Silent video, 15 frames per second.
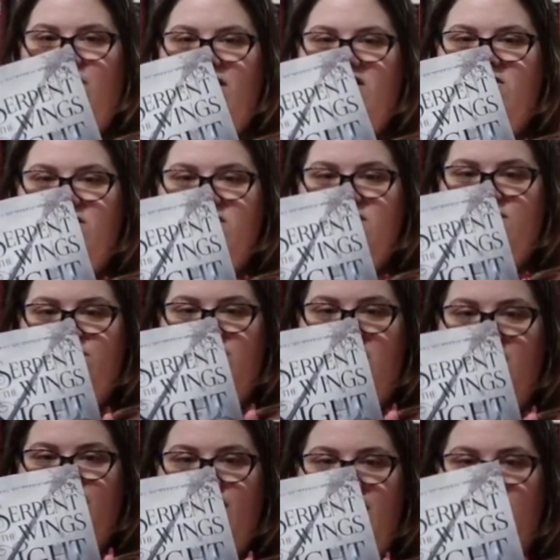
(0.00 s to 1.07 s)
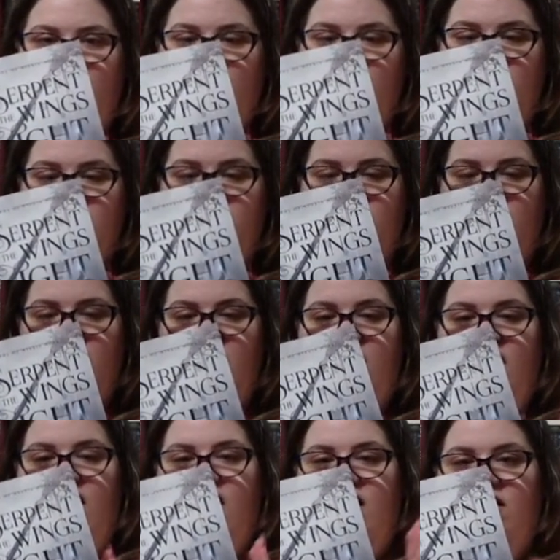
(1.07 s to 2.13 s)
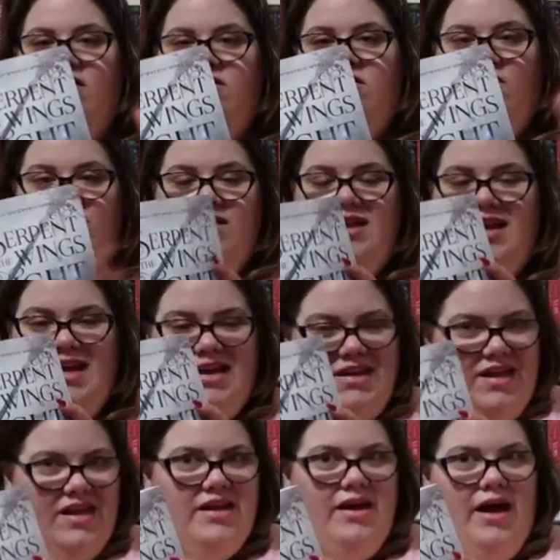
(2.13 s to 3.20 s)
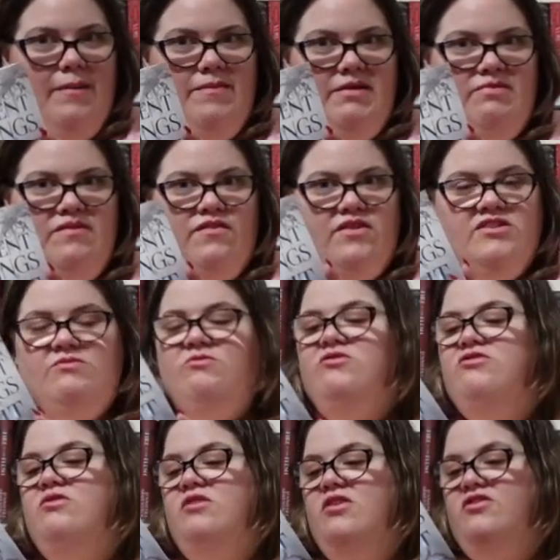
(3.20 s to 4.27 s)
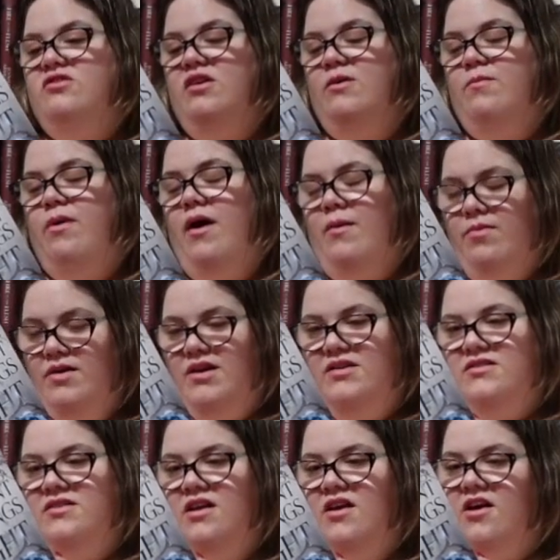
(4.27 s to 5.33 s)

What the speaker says: when Carissa Broadbent was doing the indie copies before she was traditionally published.